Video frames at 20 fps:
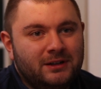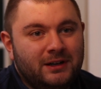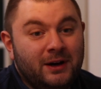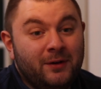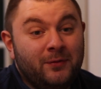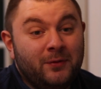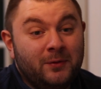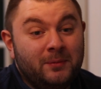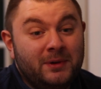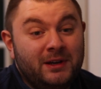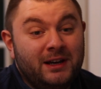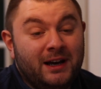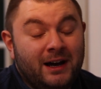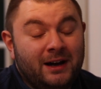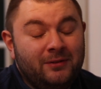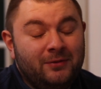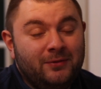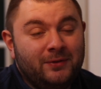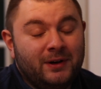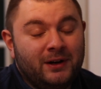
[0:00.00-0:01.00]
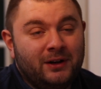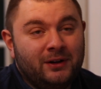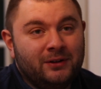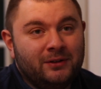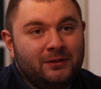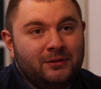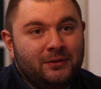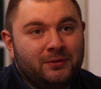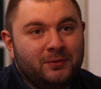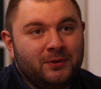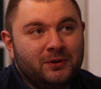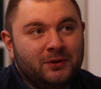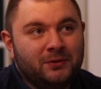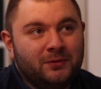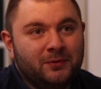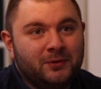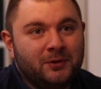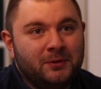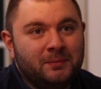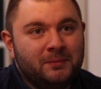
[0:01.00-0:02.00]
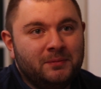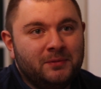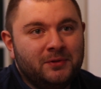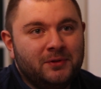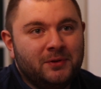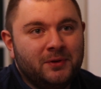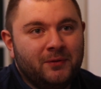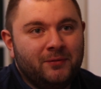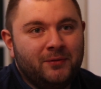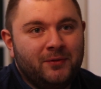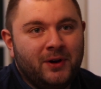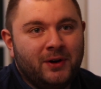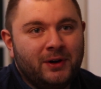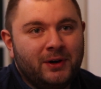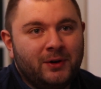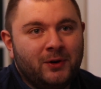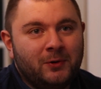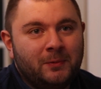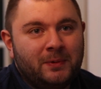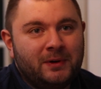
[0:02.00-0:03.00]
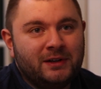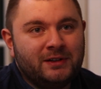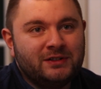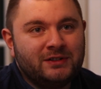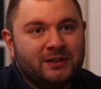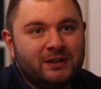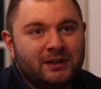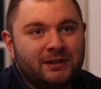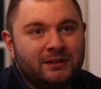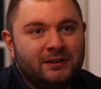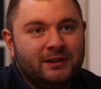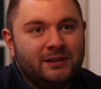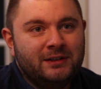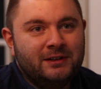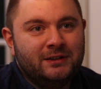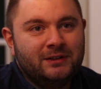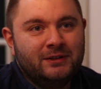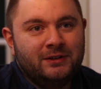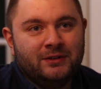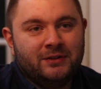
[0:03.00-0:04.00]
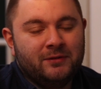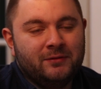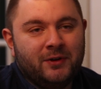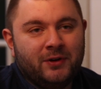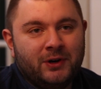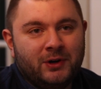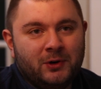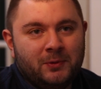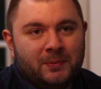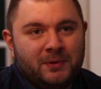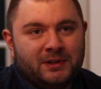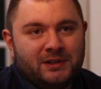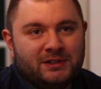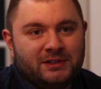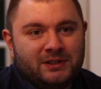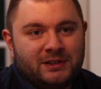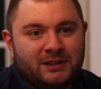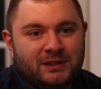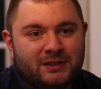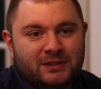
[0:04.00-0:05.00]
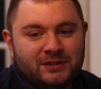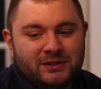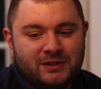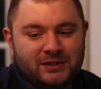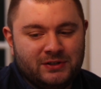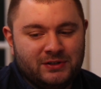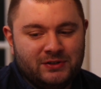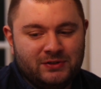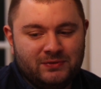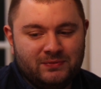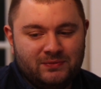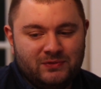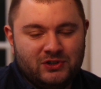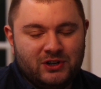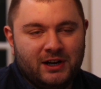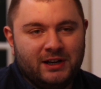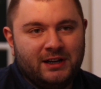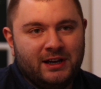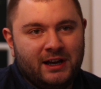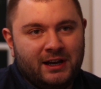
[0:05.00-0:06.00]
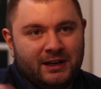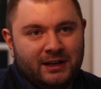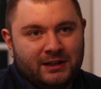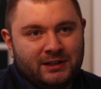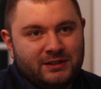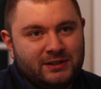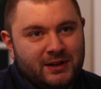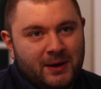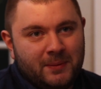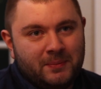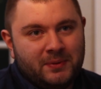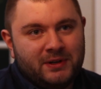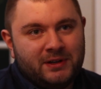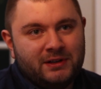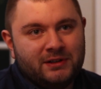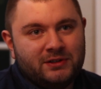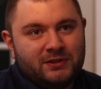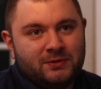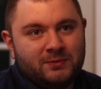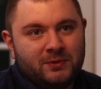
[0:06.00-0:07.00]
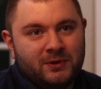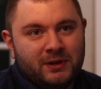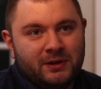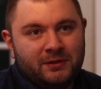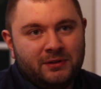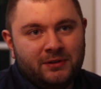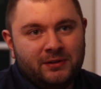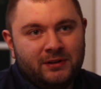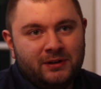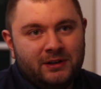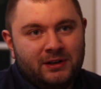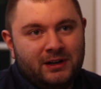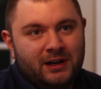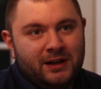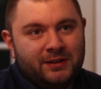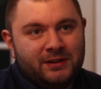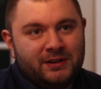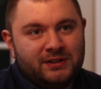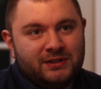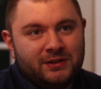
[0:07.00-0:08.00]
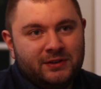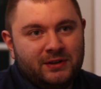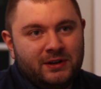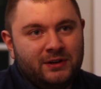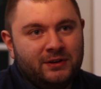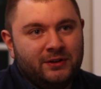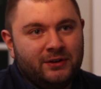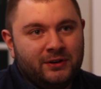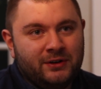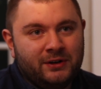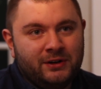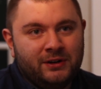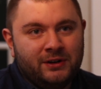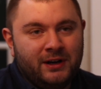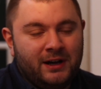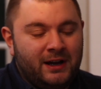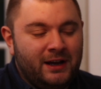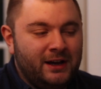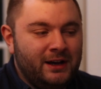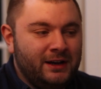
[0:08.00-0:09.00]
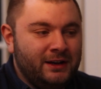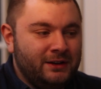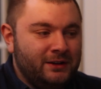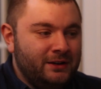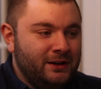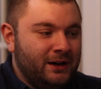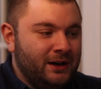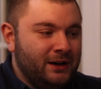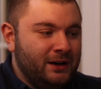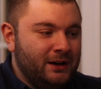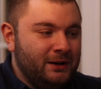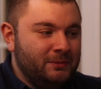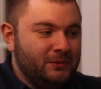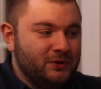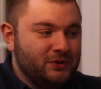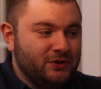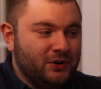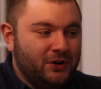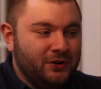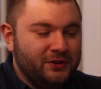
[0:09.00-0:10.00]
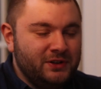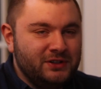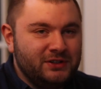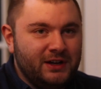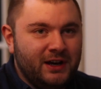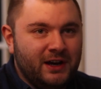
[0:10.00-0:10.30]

Yeah, for me, I felt thrilled from the very opening scene. The very opening scene is this gigantic set piece with in this theater, and there's all these